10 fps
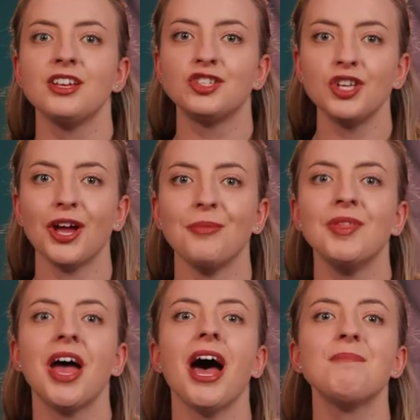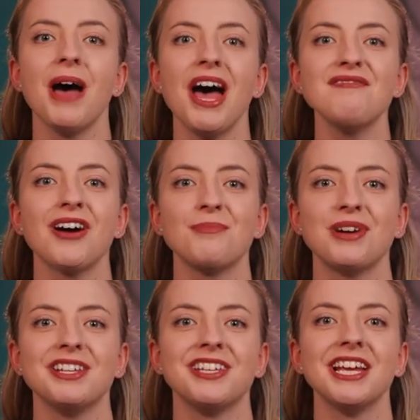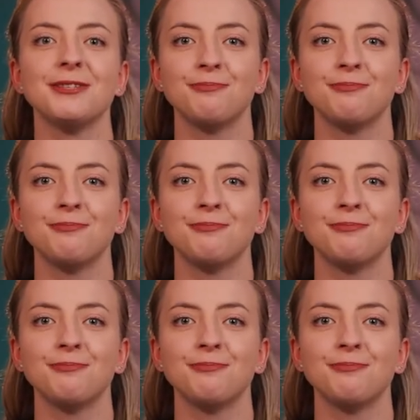So, a paired vibrator is